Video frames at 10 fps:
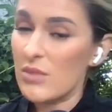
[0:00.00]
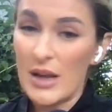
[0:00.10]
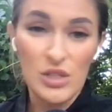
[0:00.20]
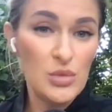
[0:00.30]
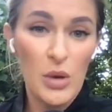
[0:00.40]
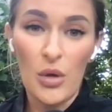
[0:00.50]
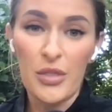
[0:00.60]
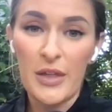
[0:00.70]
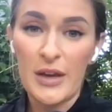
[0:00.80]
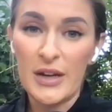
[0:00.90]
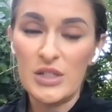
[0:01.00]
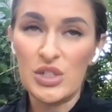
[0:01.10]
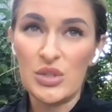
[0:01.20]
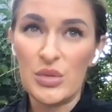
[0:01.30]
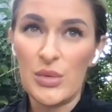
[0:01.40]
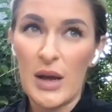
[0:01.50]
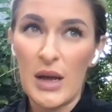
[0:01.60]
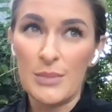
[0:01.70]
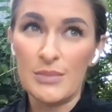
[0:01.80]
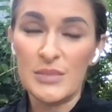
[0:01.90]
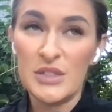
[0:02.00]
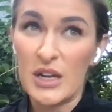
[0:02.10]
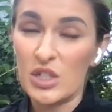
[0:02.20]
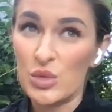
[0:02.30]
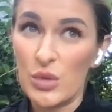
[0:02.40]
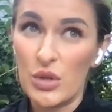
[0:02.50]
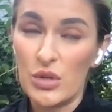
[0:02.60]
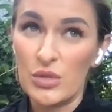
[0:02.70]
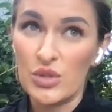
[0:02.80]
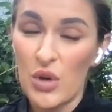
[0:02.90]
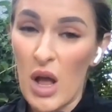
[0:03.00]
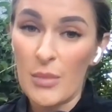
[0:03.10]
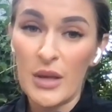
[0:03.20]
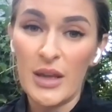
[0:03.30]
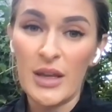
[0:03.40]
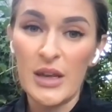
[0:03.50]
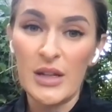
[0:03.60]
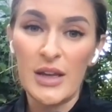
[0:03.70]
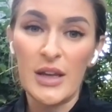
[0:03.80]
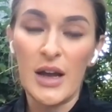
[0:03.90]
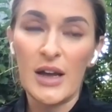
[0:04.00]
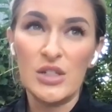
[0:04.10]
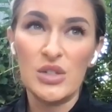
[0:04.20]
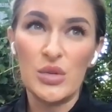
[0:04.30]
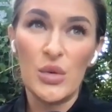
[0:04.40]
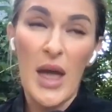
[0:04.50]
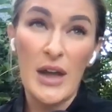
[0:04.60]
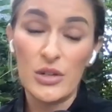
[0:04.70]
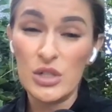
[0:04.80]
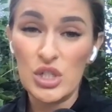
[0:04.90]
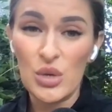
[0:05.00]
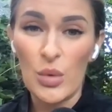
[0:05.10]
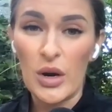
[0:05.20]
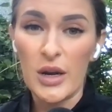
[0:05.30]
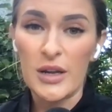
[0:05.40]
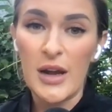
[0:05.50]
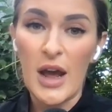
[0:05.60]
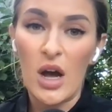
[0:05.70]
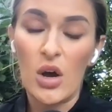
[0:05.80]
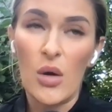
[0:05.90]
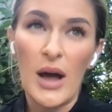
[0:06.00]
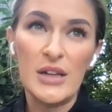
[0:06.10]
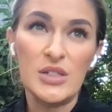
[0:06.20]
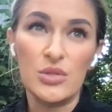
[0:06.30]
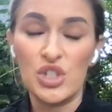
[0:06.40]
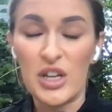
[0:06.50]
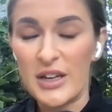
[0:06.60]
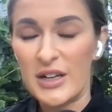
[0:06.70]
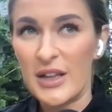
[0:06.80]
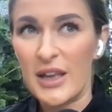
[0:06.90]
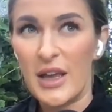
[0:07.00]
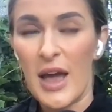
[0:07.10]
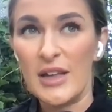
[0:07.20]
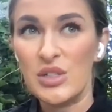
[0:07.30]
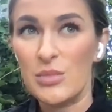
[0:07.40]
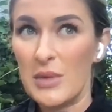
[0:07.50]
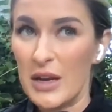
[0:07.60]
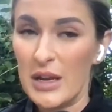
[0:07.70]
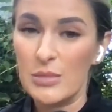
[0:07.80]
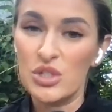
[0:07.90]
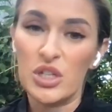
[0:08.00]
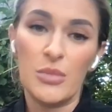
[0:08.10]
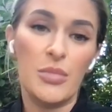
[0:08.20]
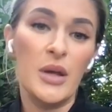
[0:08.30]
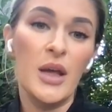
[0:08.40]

I do both, and I do um, sexual trauma healing. I do energy work now. I do channeling. I do mediumship.